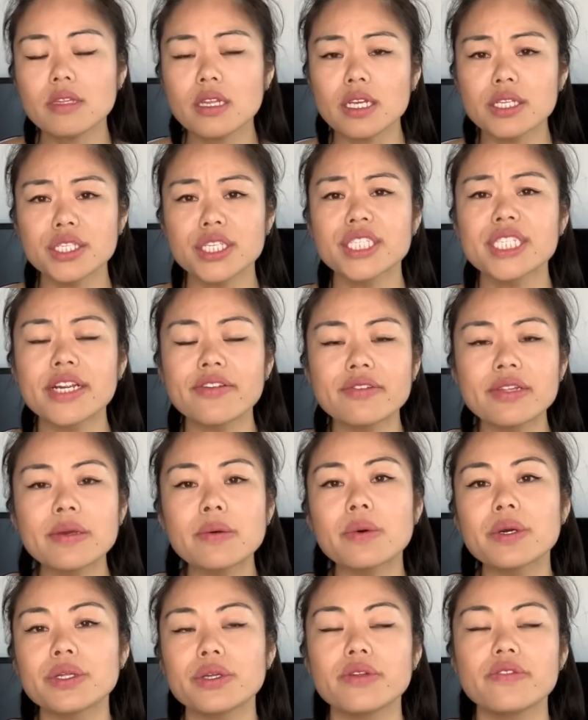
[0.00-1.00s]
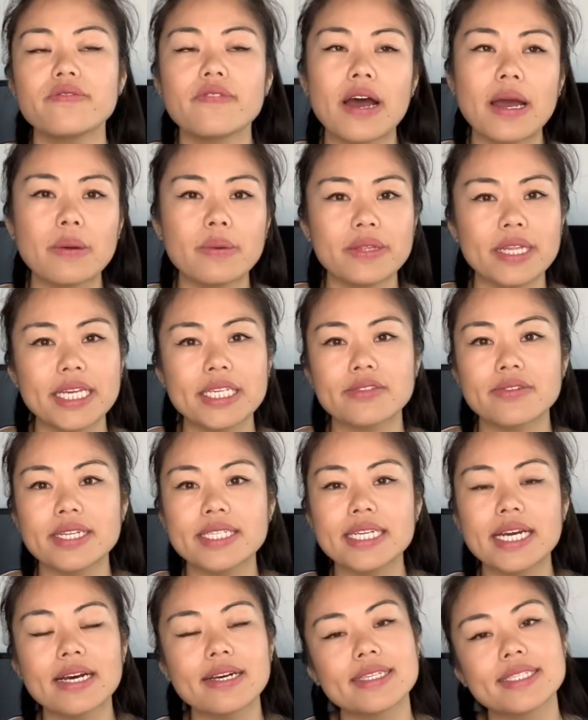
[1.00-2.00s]
So generally what you find with these
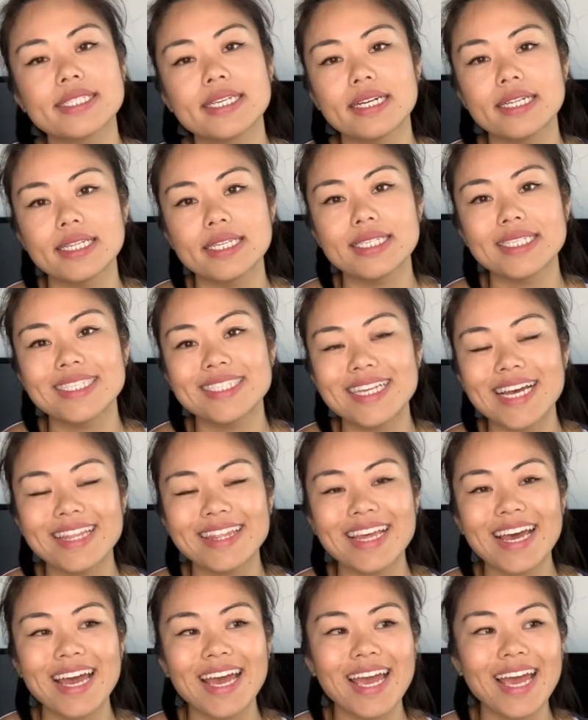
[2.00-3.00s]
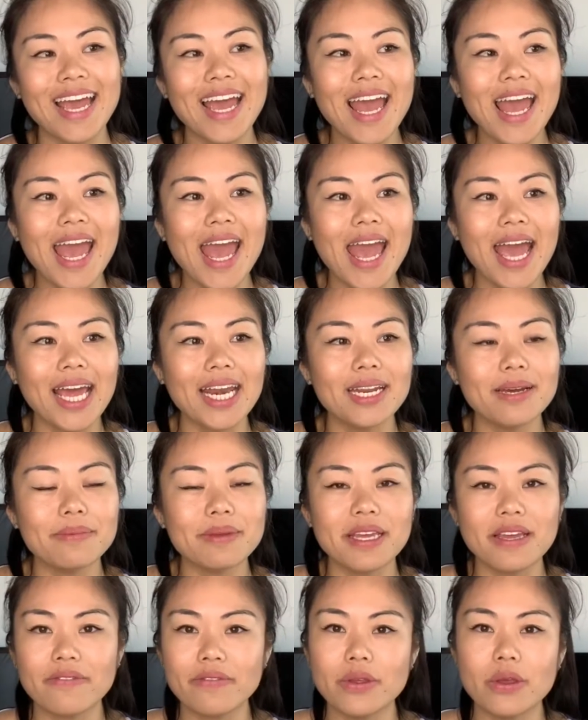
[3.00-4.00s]
retail sellers is that they end up
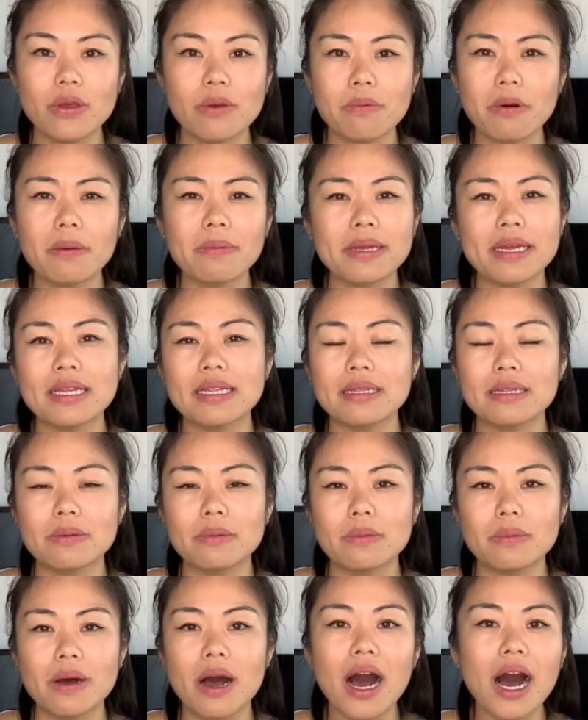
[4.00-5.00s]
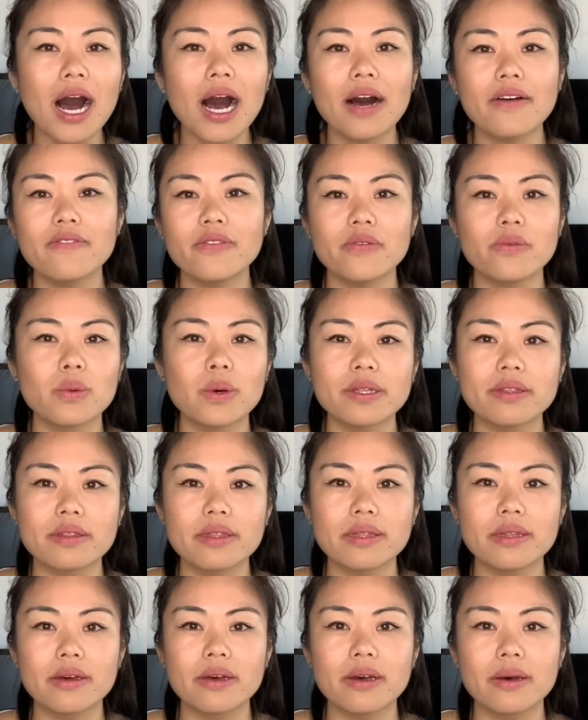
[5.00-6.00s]
giving you probably half of
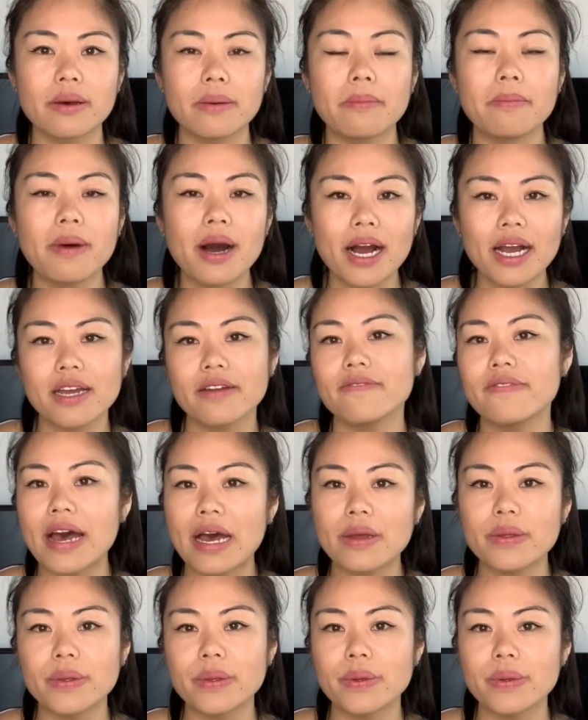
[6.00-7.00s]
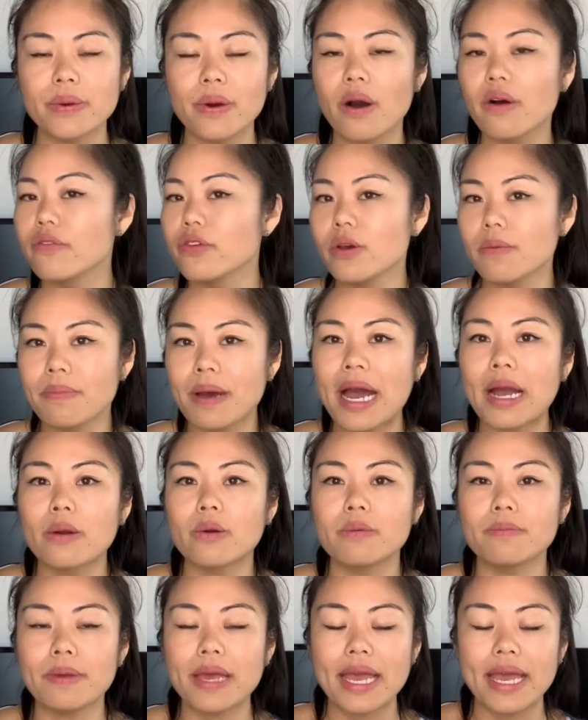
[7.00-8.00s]
what the market value of your bag
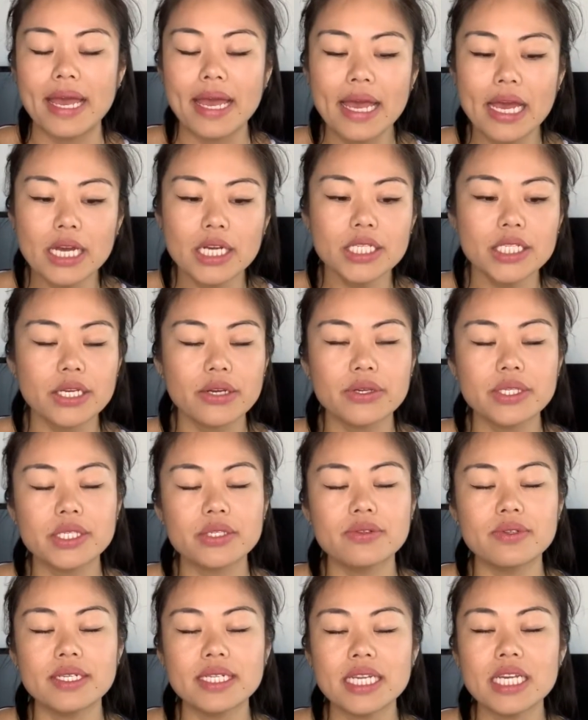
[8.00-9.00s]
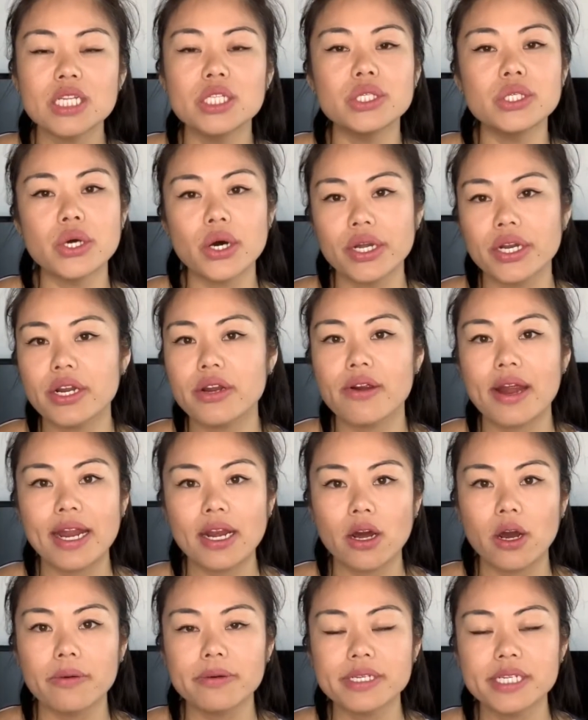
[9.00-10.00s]
would be. So it's really not a great
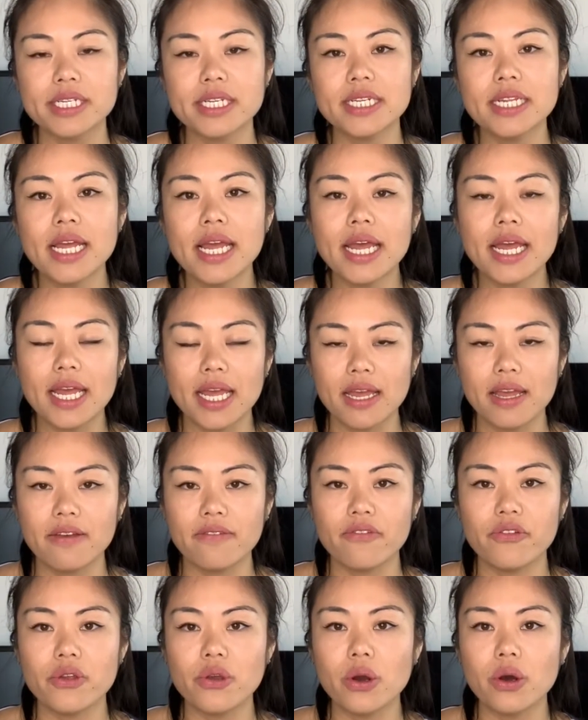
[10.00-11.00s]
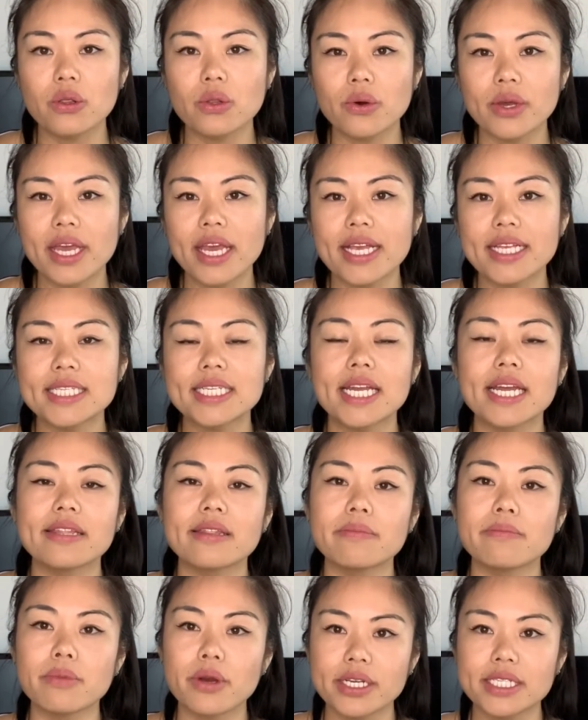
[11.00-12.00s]
option if you're looking to get
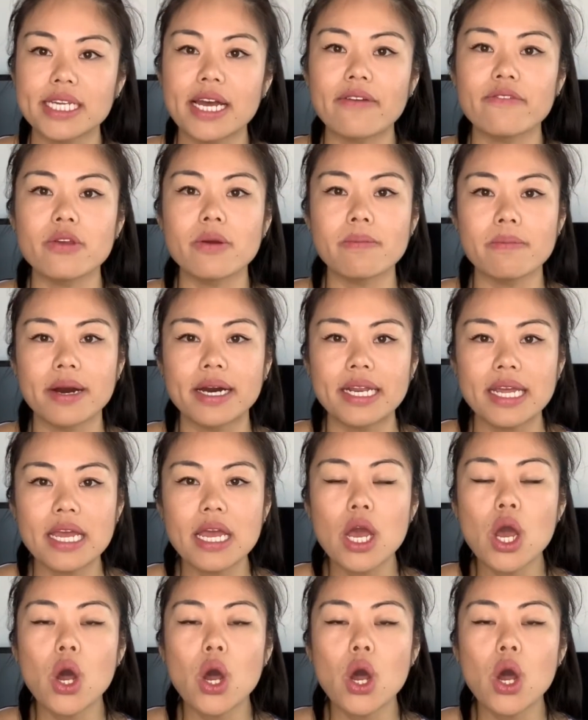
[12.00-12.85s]
the most out of your money.